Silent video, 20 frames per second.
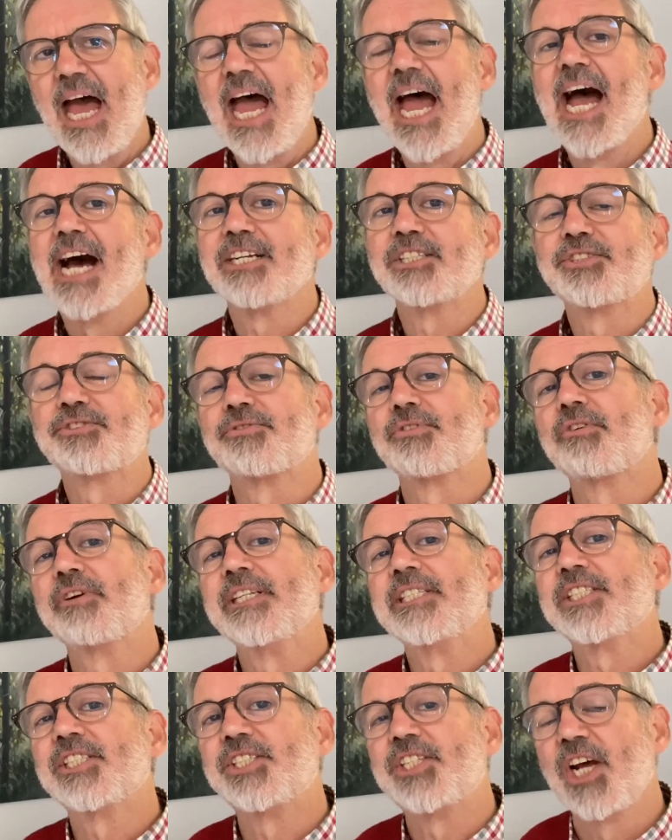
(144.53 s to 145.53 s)
Our
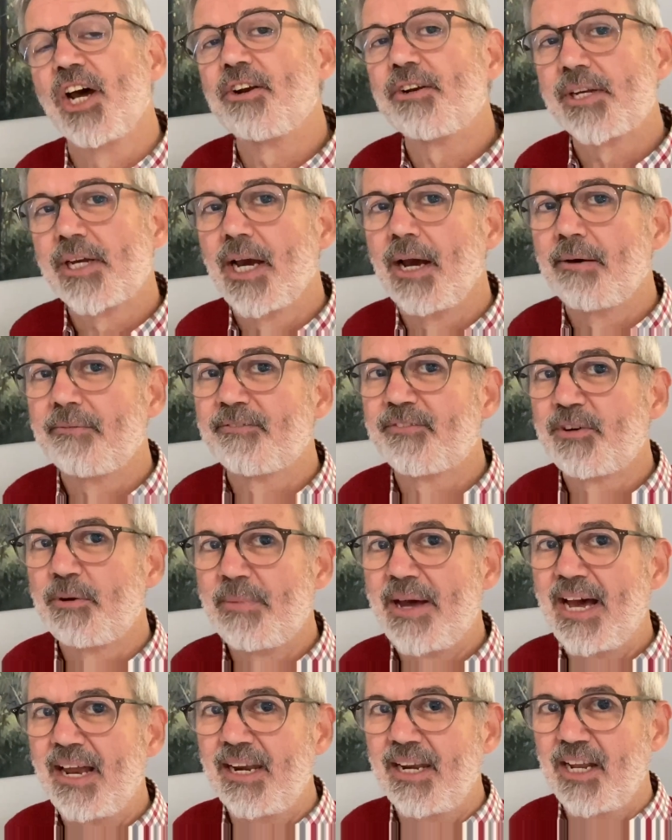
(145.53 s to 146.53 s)
drawings don't come from
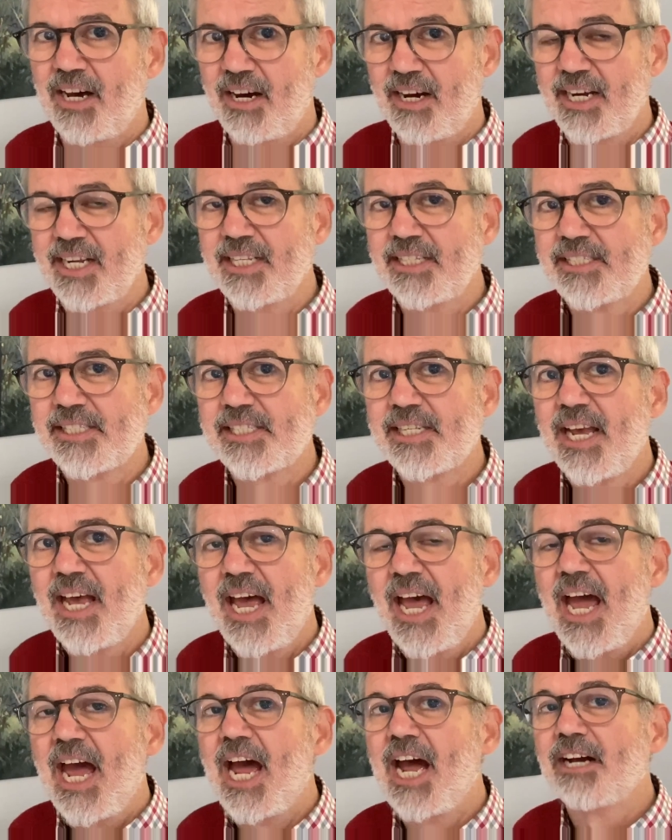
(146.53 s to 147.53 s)
our lines.
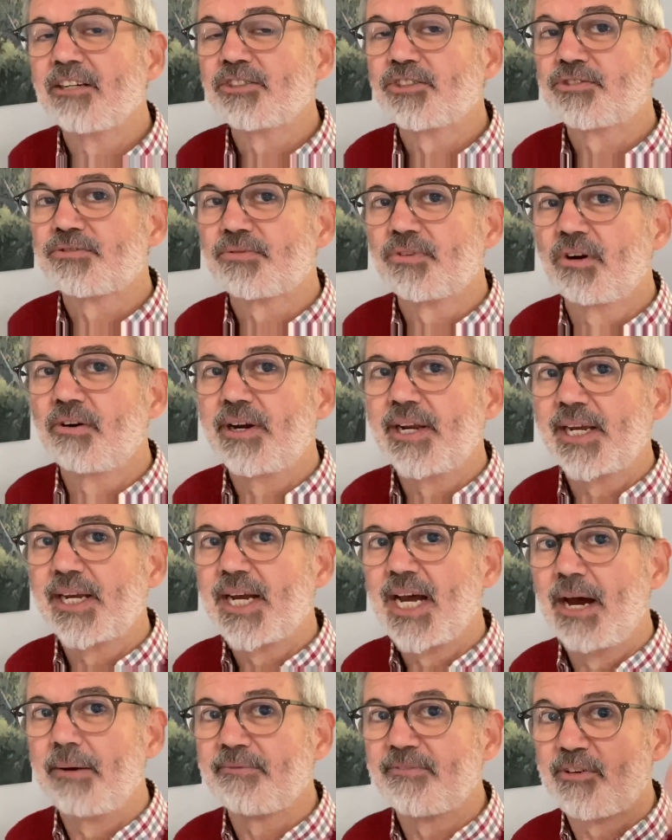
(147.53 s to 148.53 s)
Our drawing
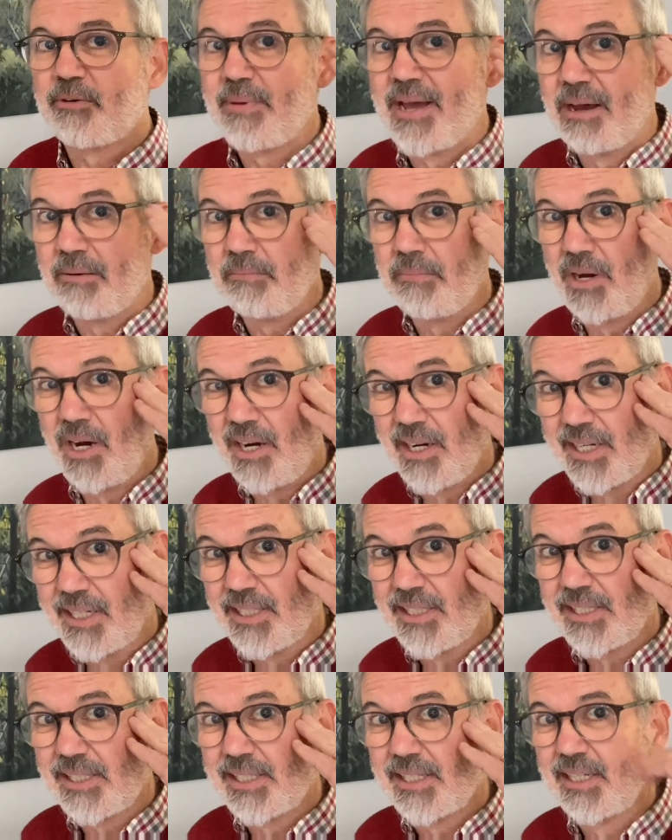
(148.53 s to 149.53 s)
come from our
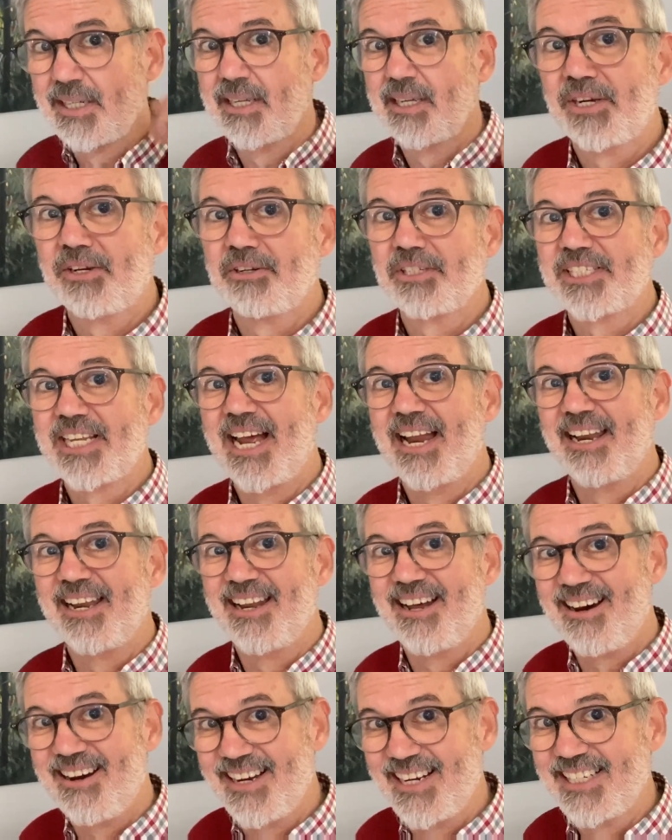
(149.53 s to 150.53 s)
minds, because our
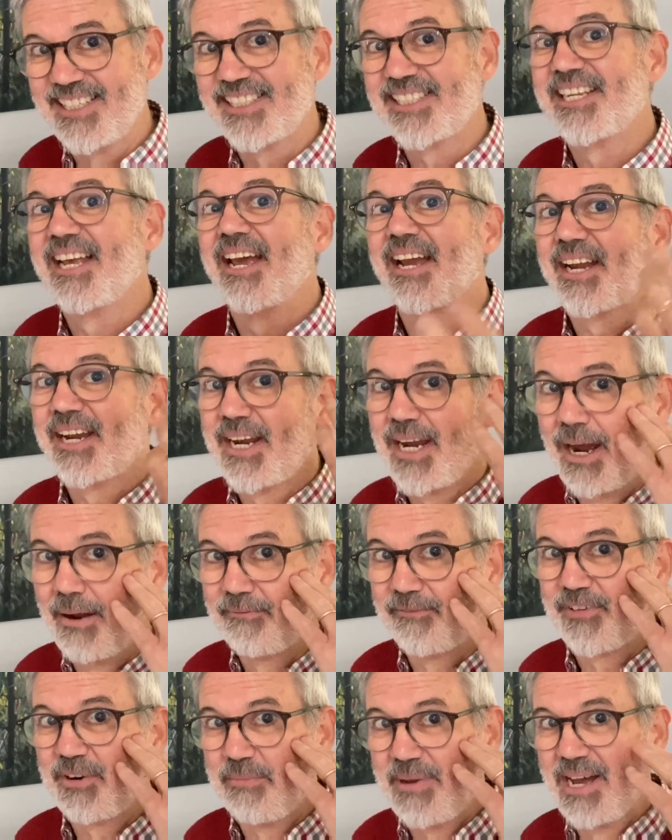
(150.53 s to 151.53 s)
lines
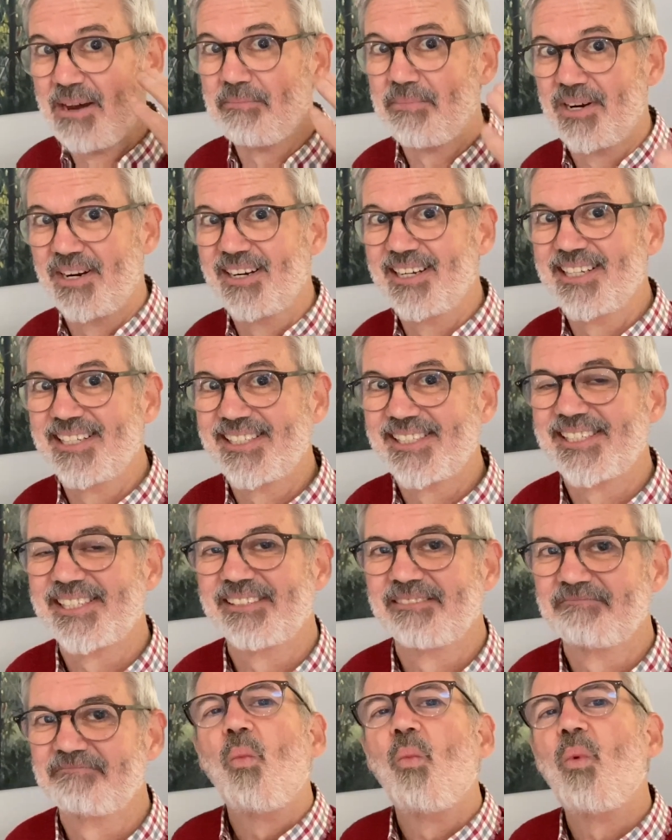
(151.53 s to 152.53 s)
come from our
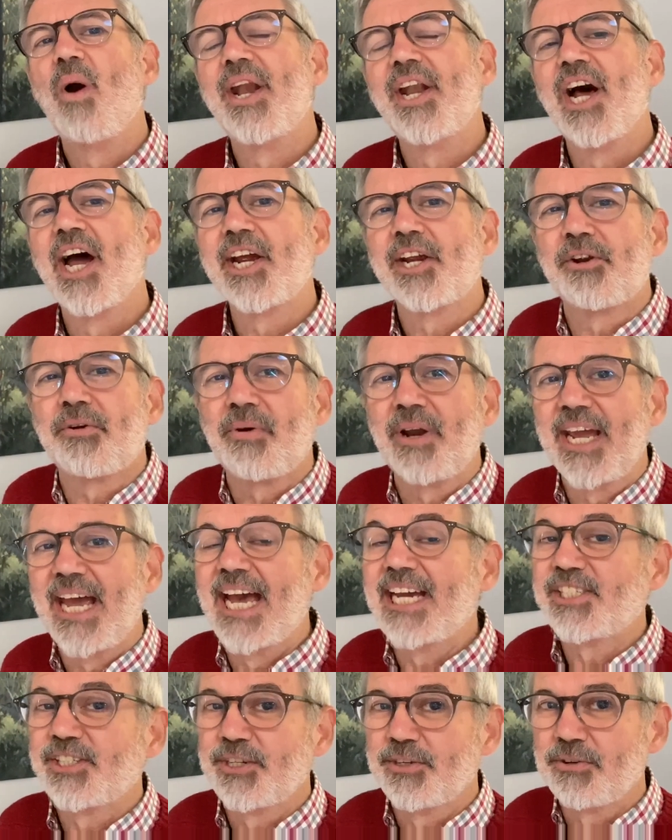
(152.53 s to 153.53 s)
minds. When I
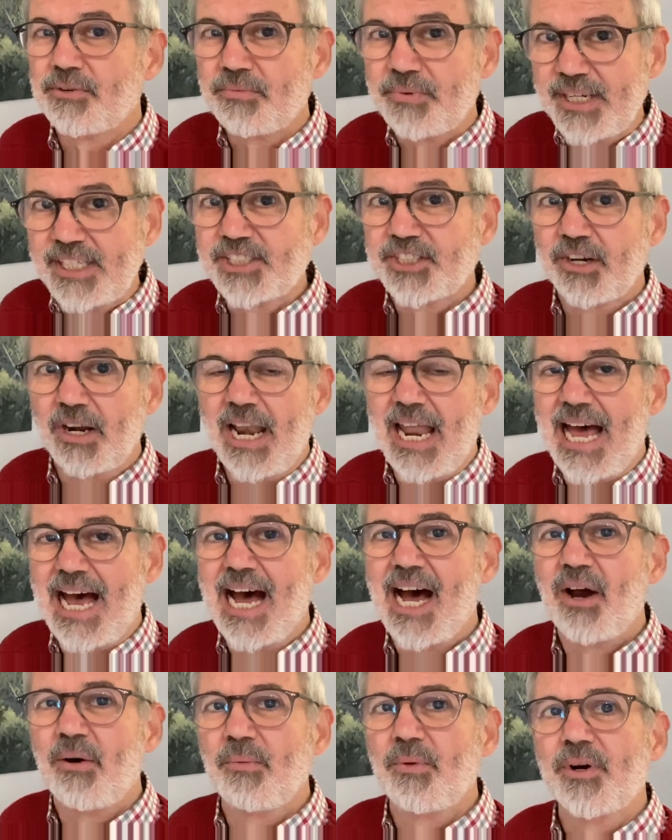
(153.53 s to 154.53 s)
create an original
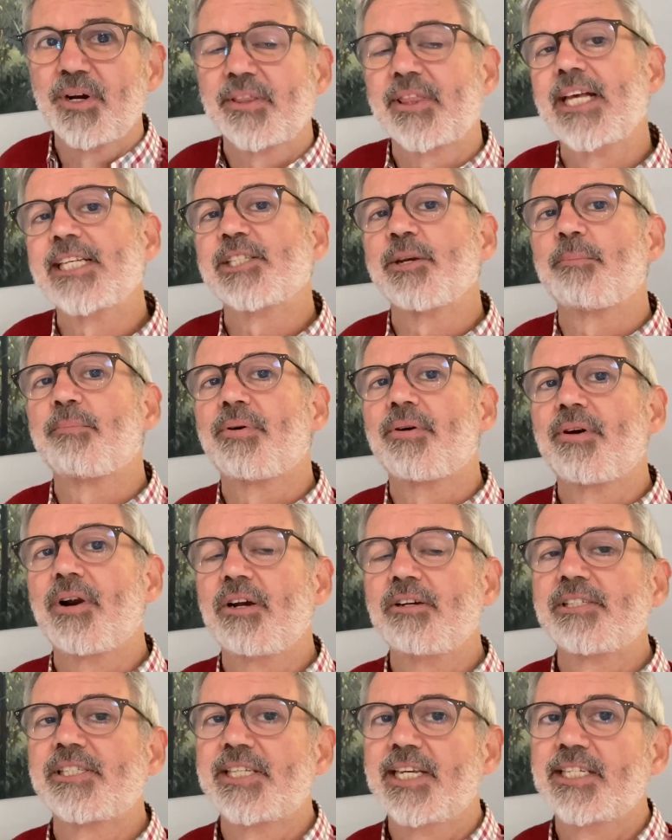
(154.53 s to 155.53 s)
artwork, there's a
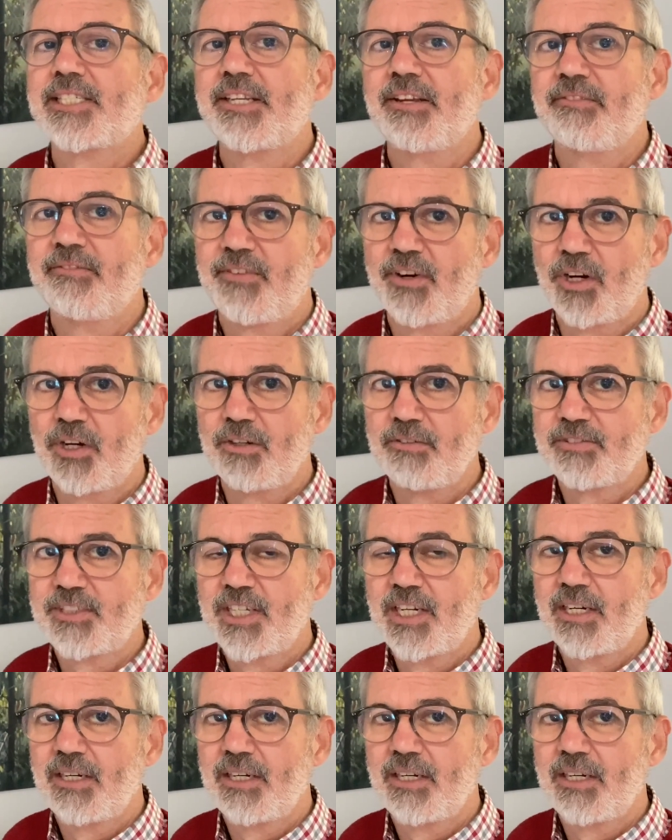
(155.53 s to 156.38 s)
process involved.